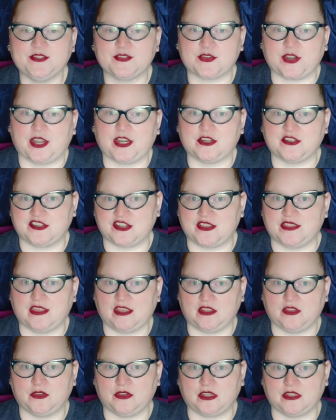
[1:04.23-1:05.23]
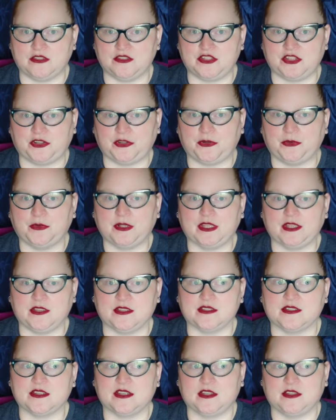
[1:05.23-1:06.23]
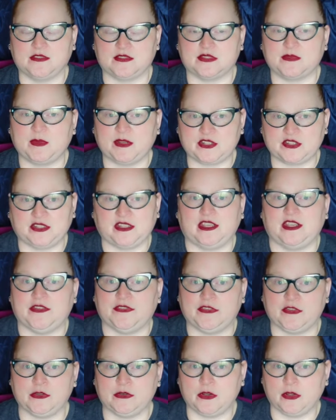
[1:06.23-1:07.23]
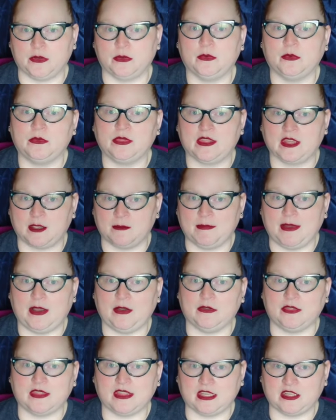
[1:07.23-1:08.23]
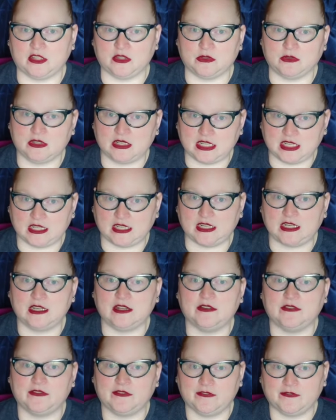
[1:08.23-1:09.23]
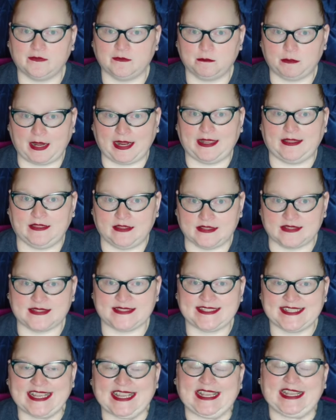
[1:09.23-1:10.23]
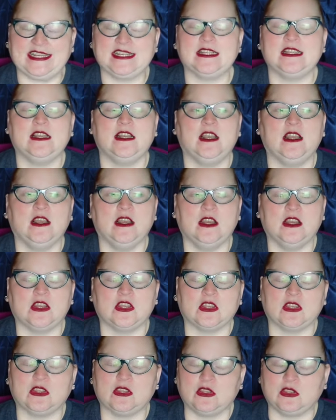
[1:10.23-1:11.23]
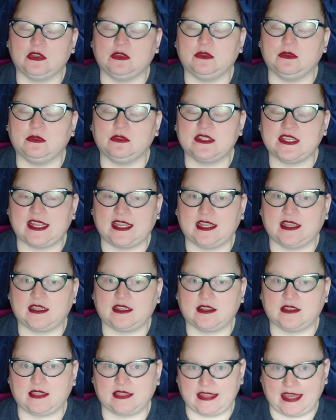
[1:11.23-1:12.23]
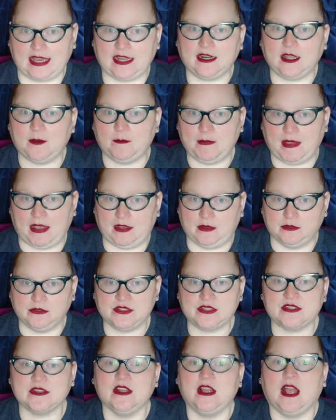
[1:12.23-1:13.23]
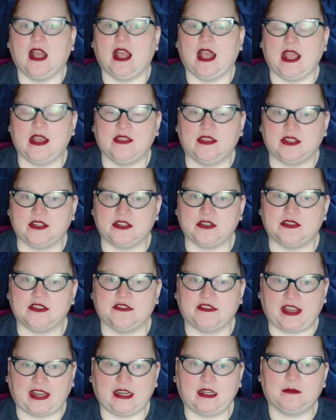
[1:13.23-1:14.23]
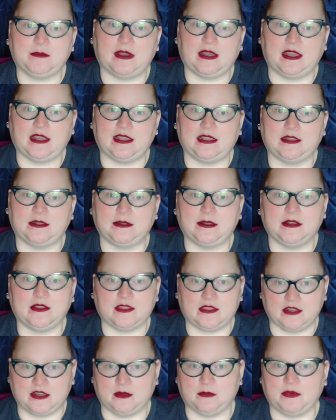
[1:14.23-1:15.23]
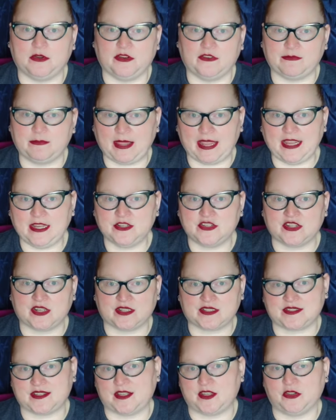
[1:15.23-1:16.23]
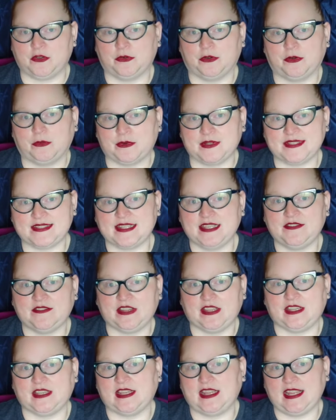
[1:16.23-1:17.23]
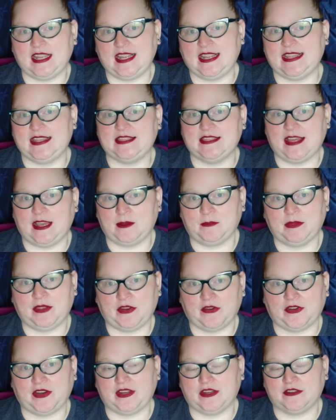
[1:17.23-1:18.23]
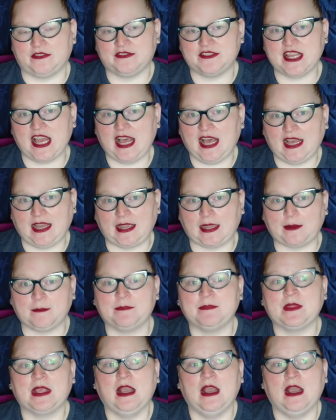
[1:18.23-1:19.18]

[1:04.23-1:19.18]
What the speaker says: strategy that you can do is, especially if you know the amount that you need by this date, you take that amount and then you divide it by the number of paychecks that you are receiving in that period of time.